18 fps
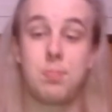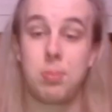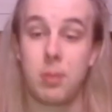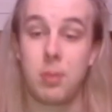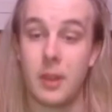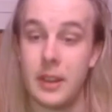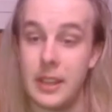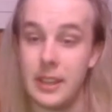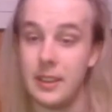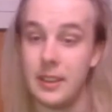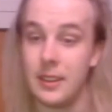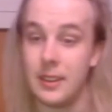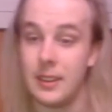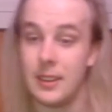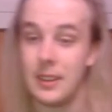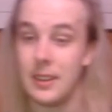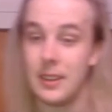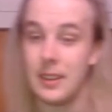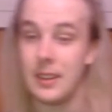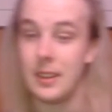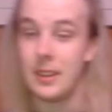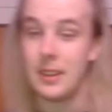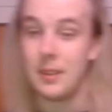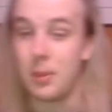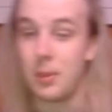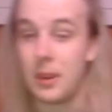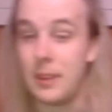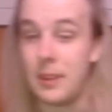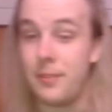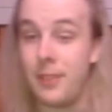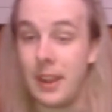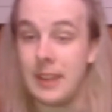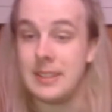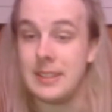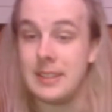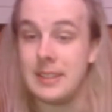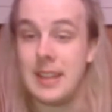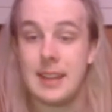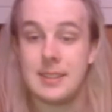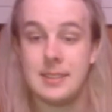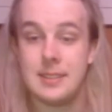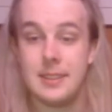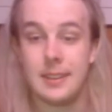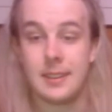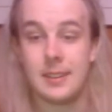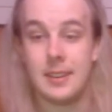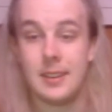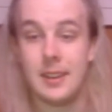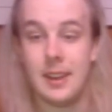pretty fantastic.